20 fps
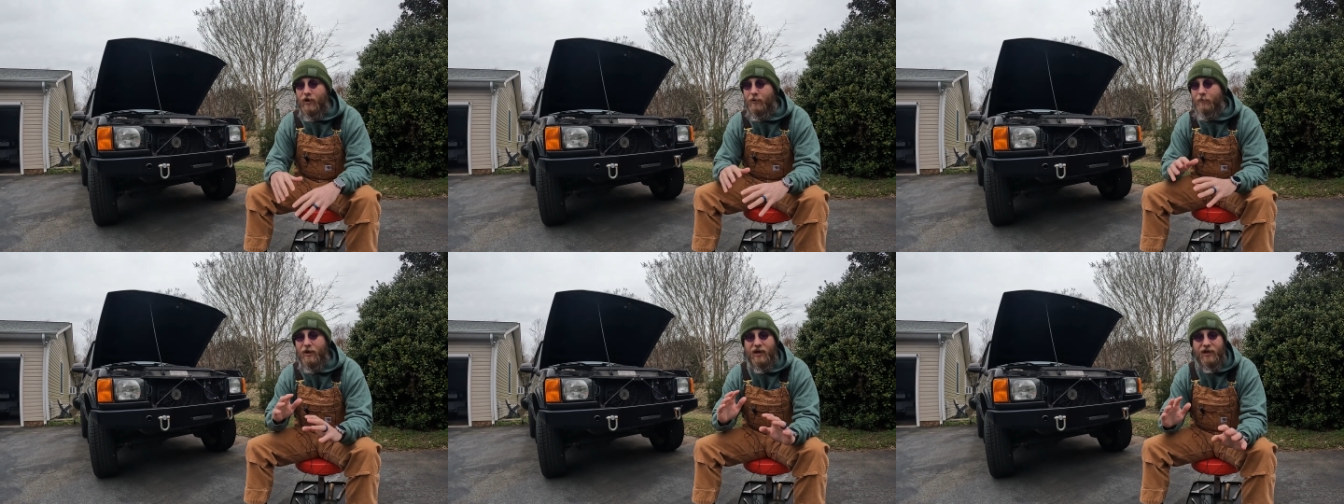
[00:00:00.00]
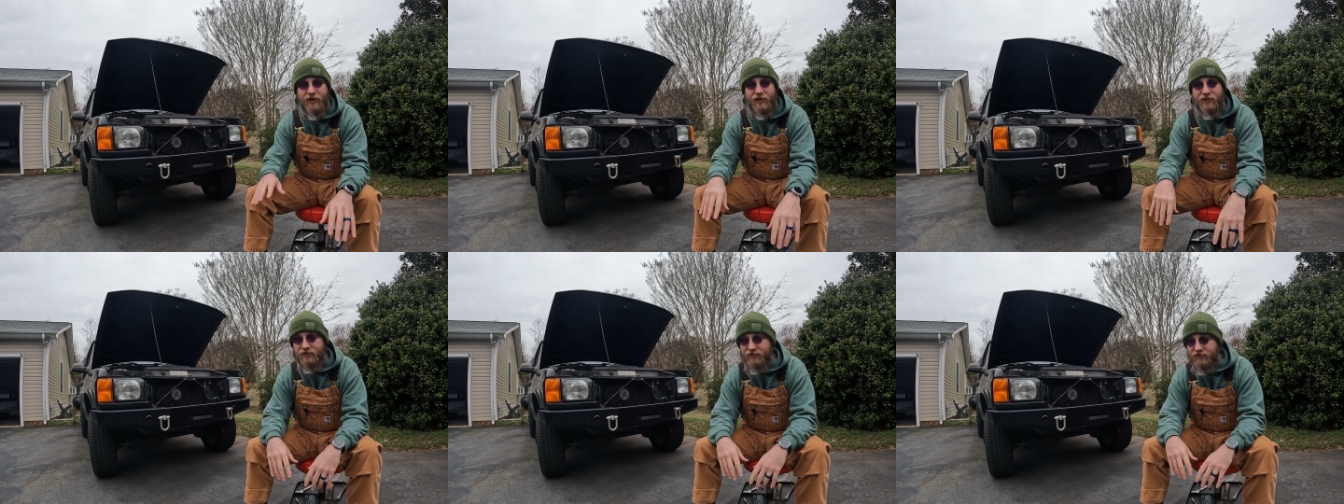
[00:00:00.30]
I'm not
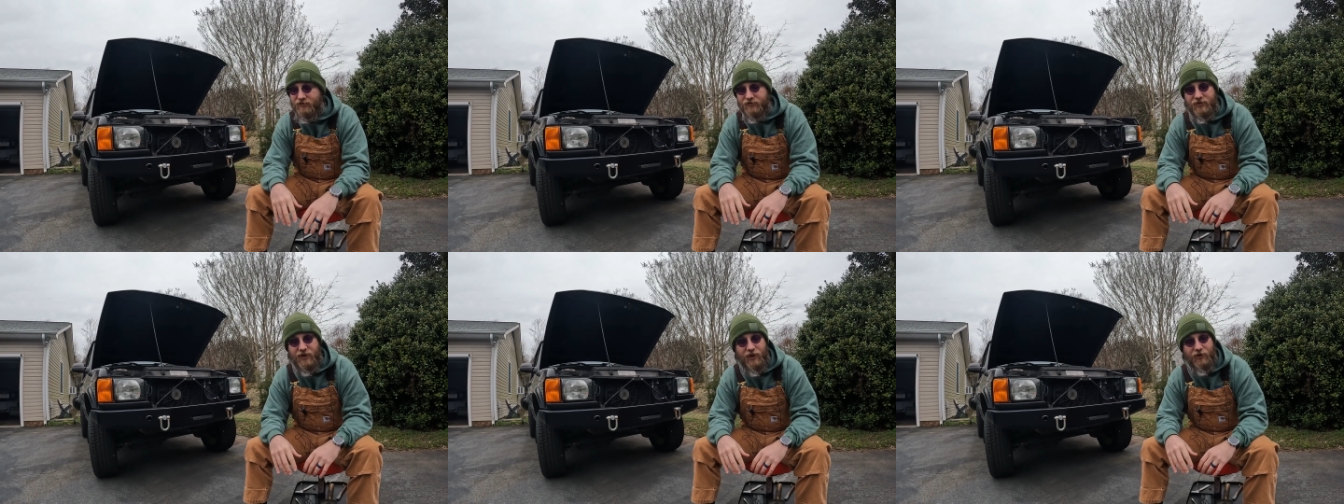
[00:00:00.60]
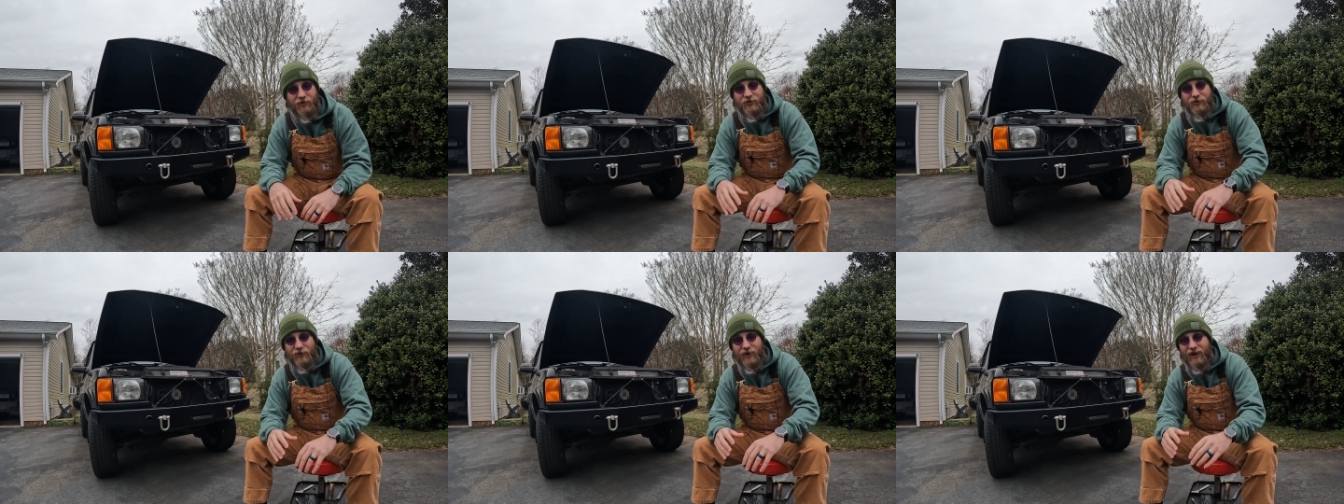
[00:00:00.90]
going to tell
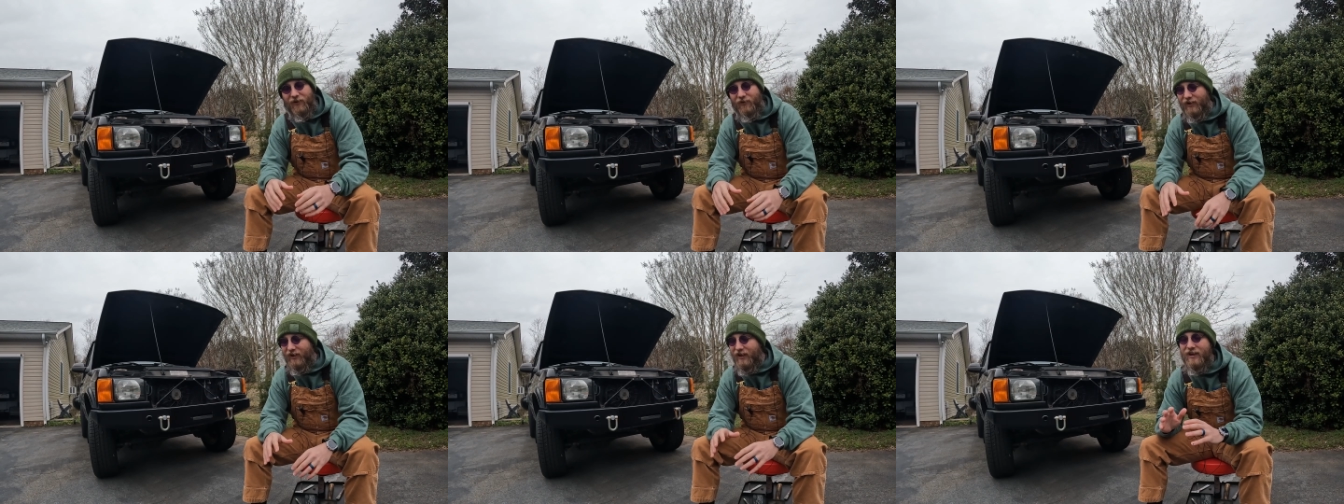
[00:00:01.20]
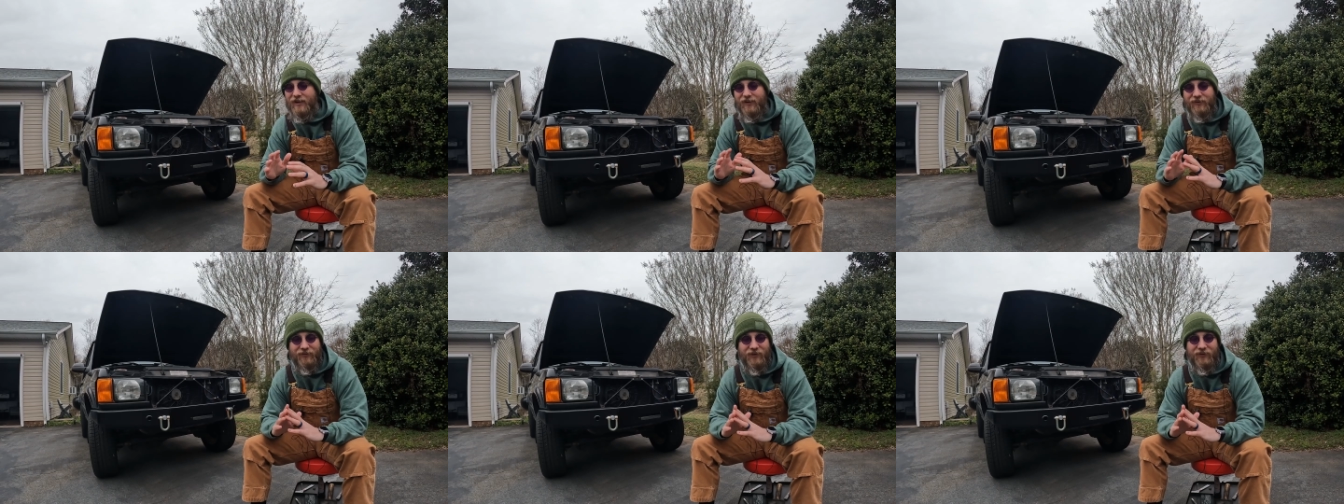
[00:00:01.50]
you how,
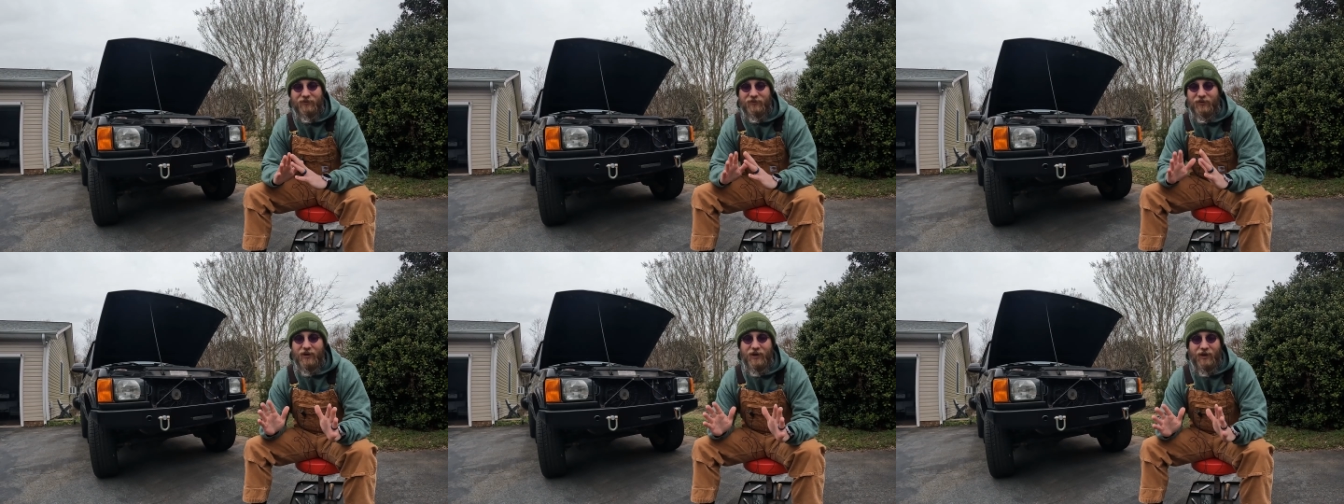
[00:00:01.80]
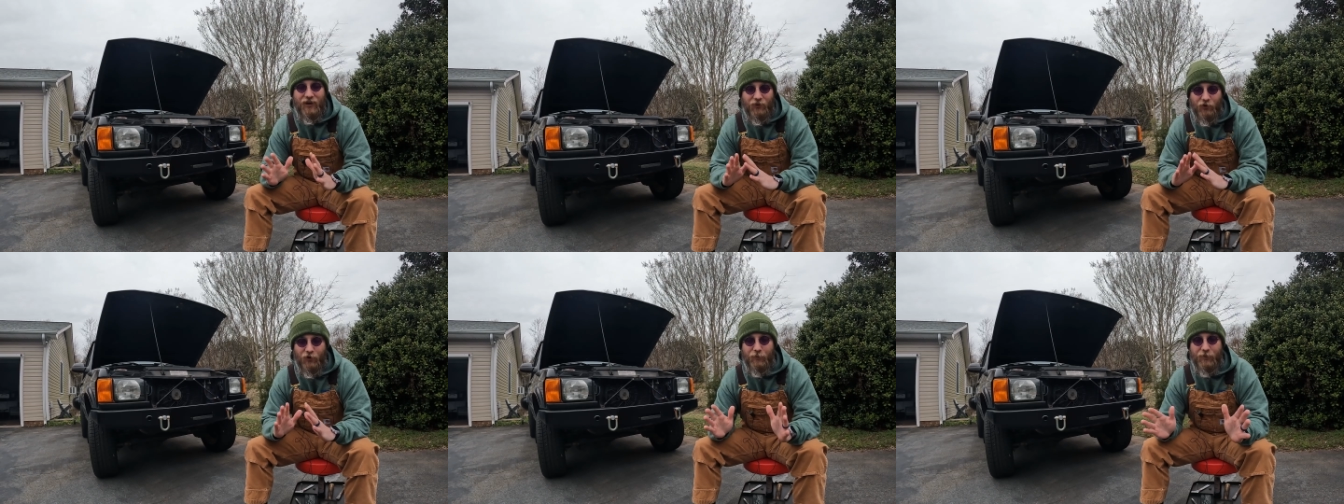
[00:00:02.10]
because it's
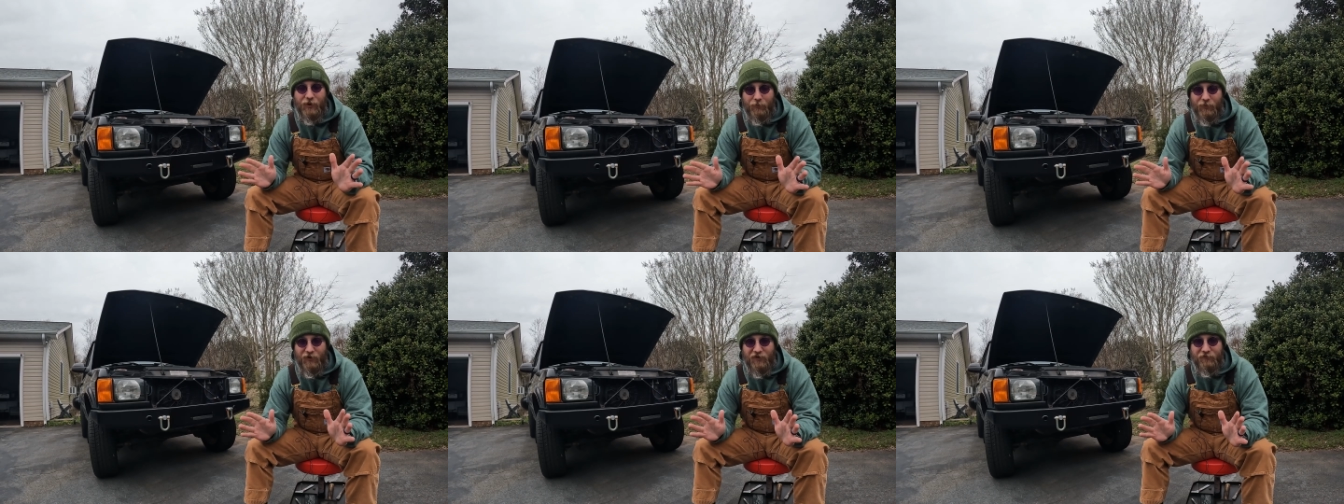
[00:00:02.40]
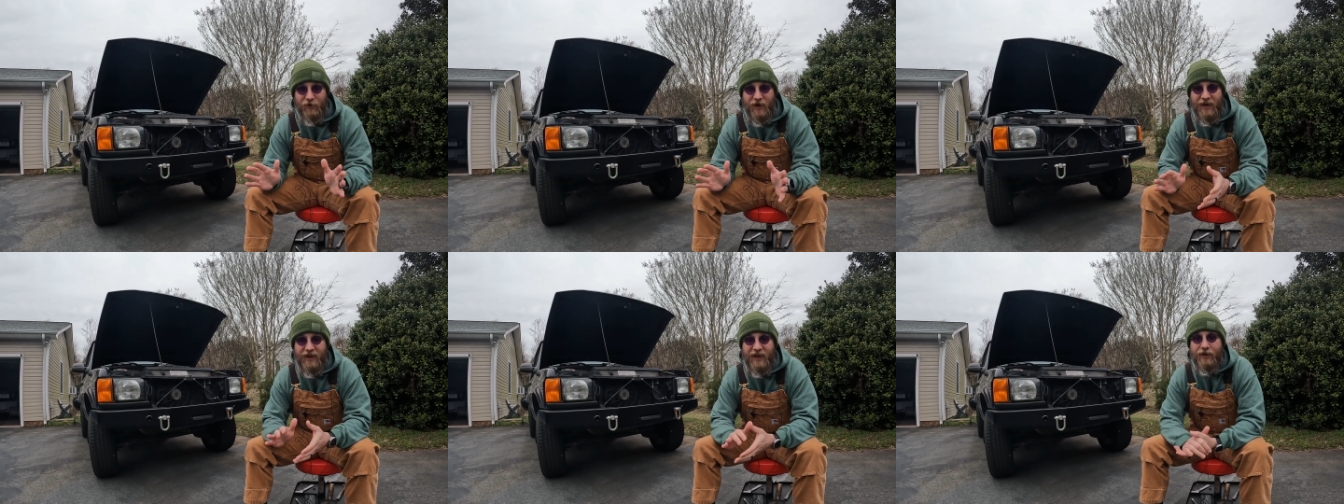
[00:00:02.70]
a little bit above
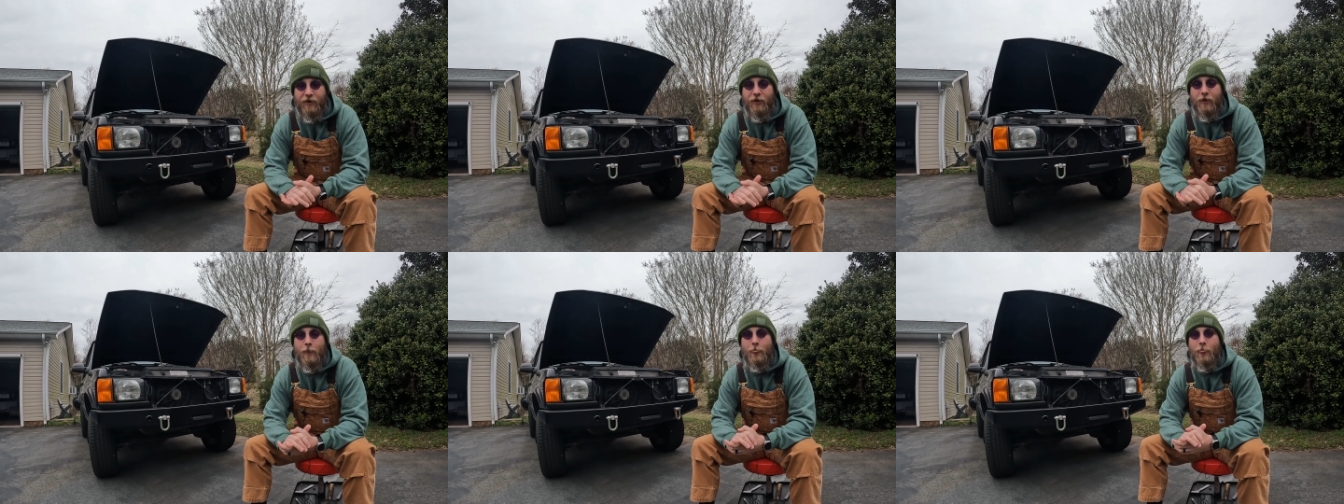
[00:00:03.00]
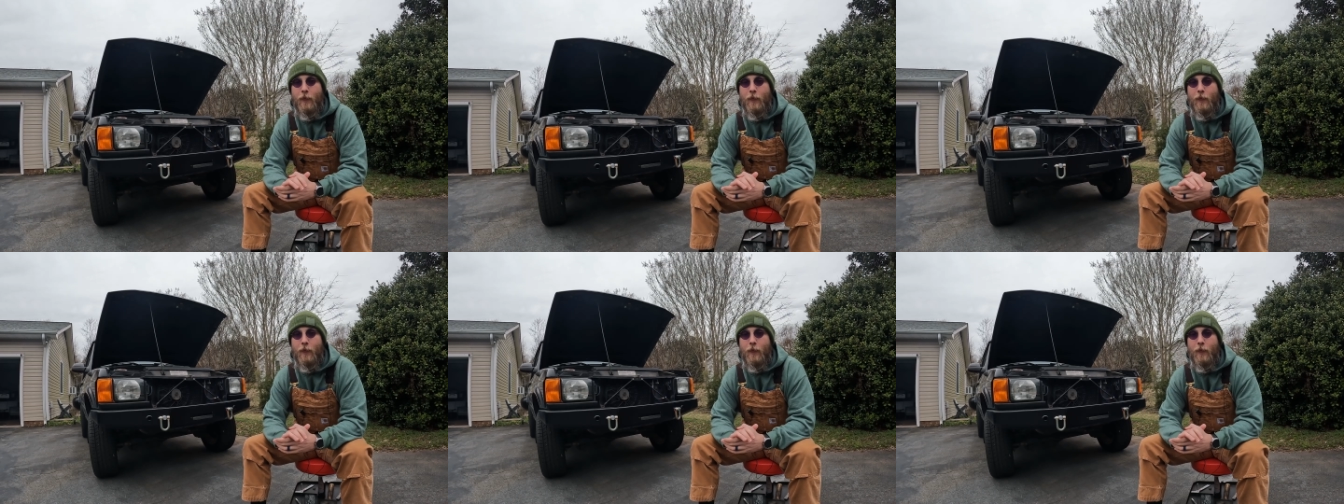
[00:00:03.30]
my head.